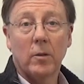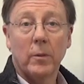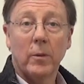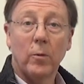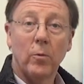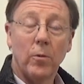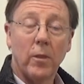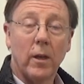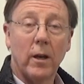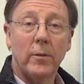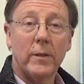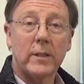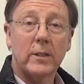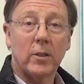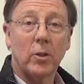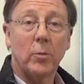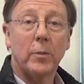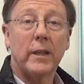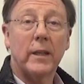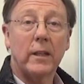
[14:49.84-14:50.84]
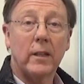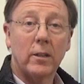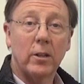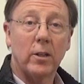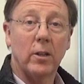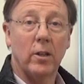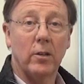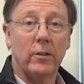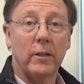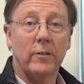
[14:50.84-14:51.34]
although he's going to be
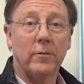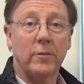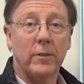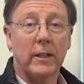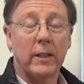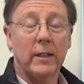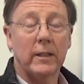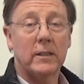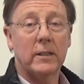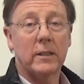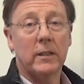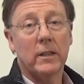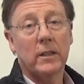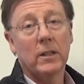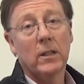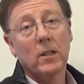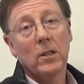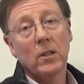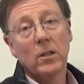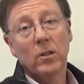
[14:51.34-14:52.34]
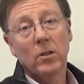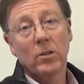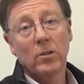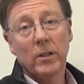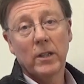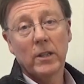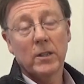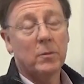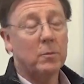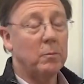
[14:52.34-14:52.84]
incurring VAT on
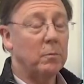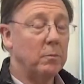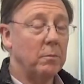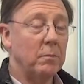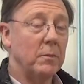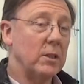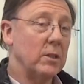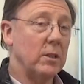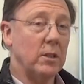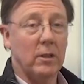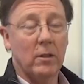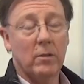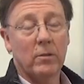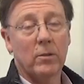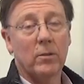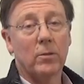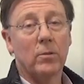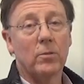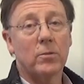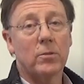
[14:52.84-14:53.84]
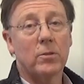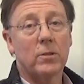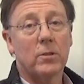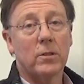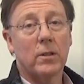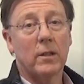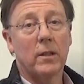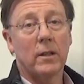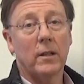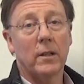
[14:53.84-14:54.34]
his materials
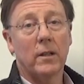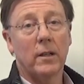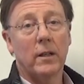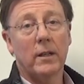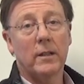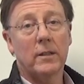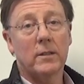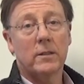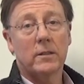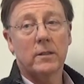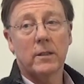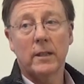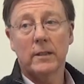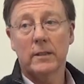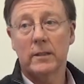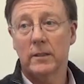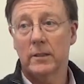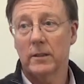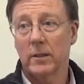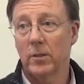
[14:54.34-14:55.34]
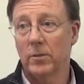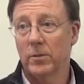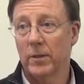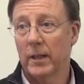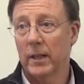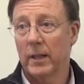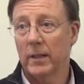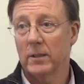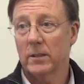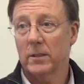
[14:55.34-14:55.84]
and his
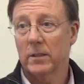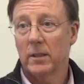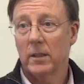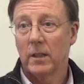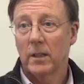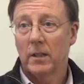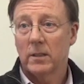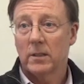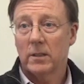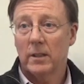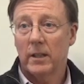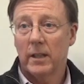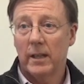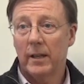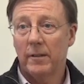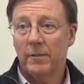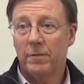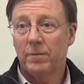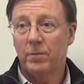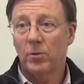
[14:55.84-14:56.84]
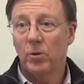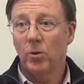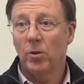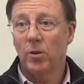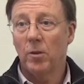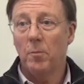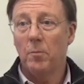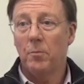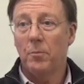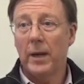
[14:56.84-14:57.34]
overheads. So therefore
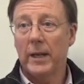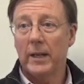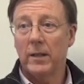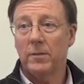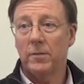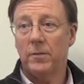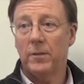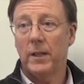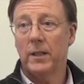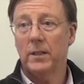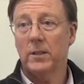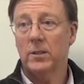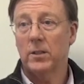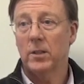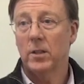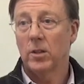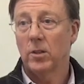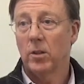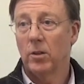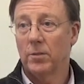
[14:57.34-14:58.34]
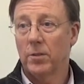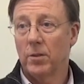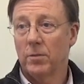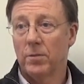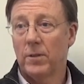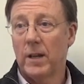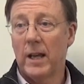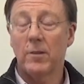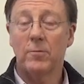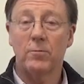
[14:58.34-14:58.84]
the benefit of the
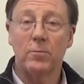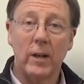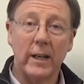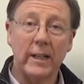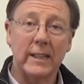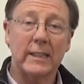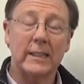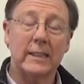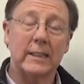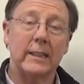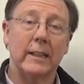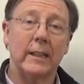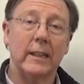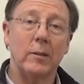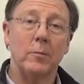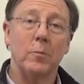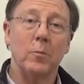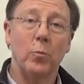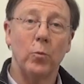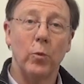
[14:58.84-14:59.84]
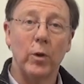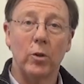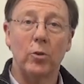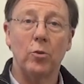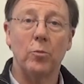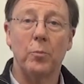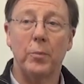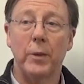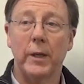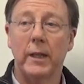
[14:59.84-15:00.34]
flat rate scheme
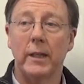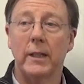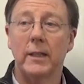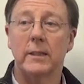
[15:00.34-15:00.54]
will be